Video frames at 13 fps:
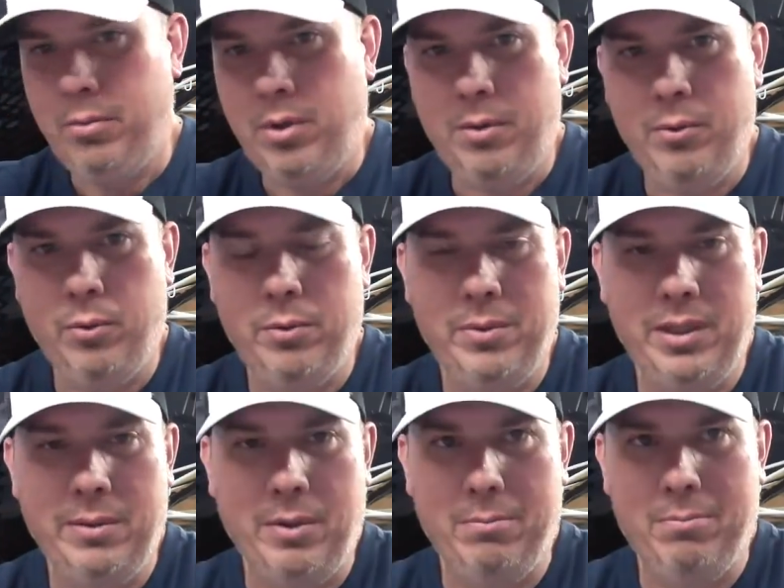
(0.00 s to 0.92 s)
probably wouldn't
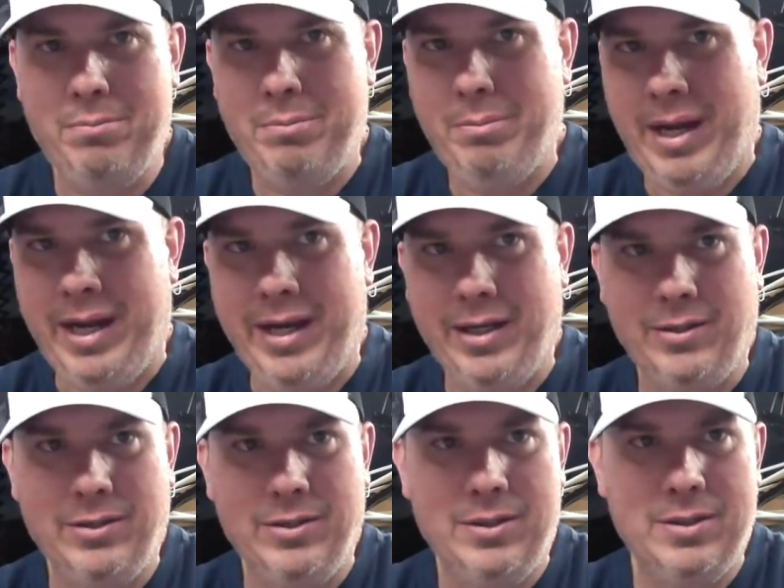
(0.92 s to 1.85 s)
be able to
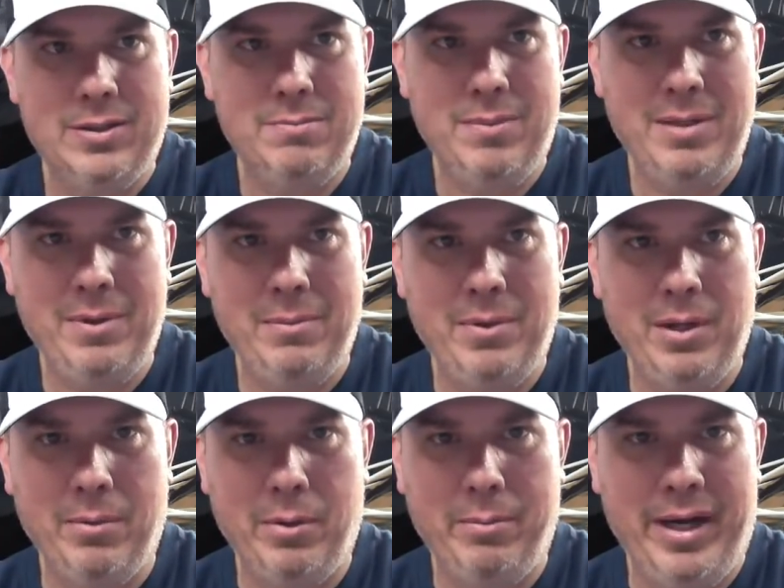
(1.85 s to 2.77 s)
bag this. Maybe be
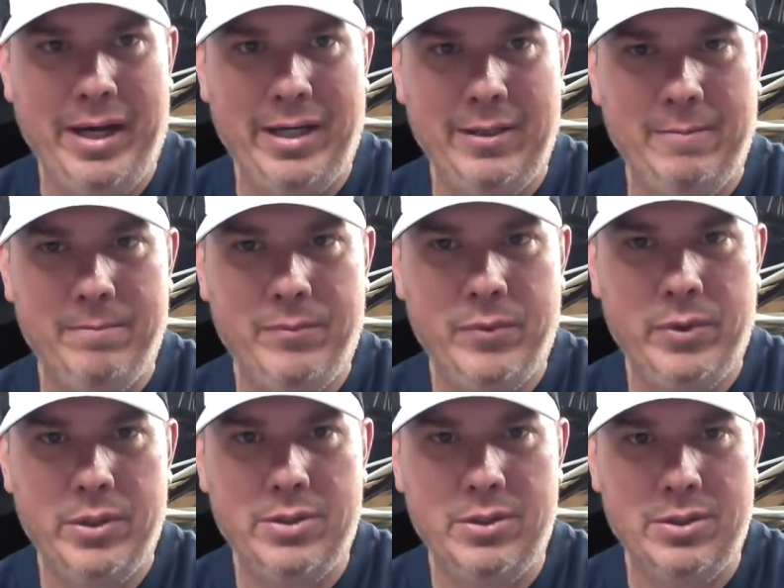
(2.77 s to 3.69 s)
able to bag it.
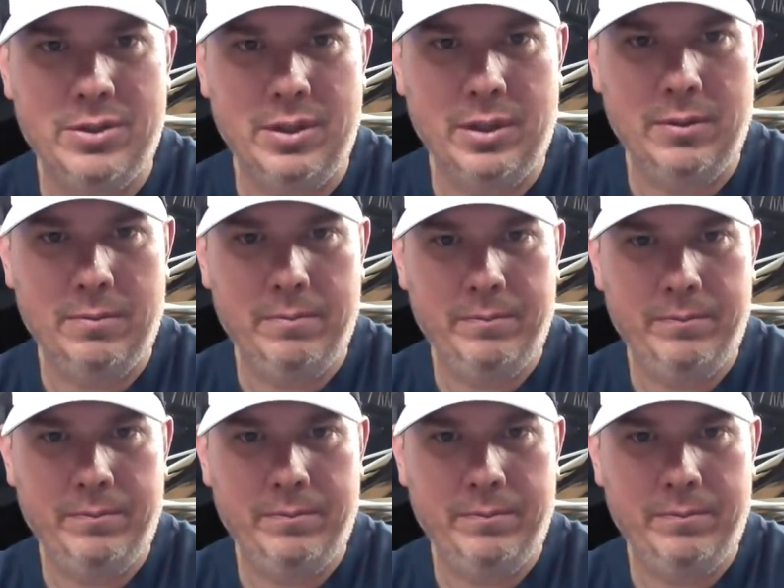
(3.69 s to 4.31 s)
Let's just see.